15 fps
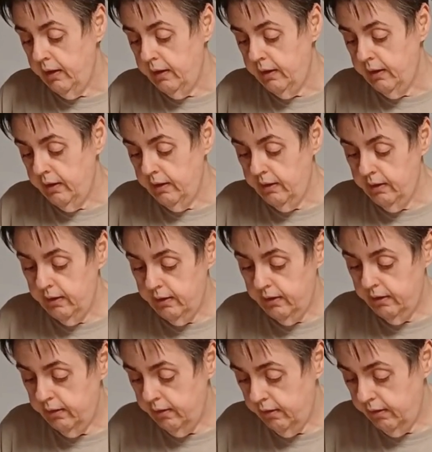
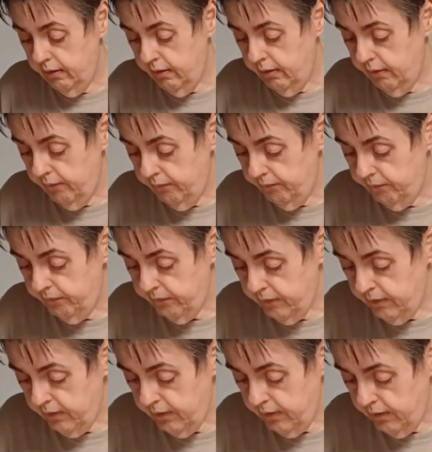
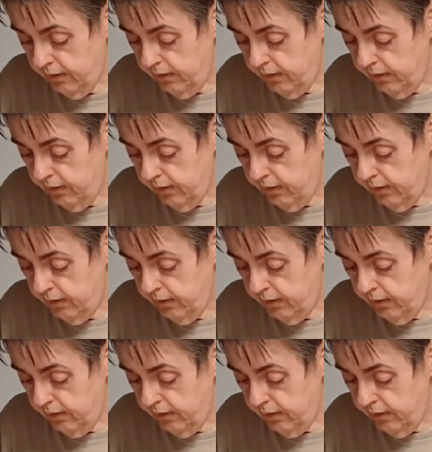Nobody speaks.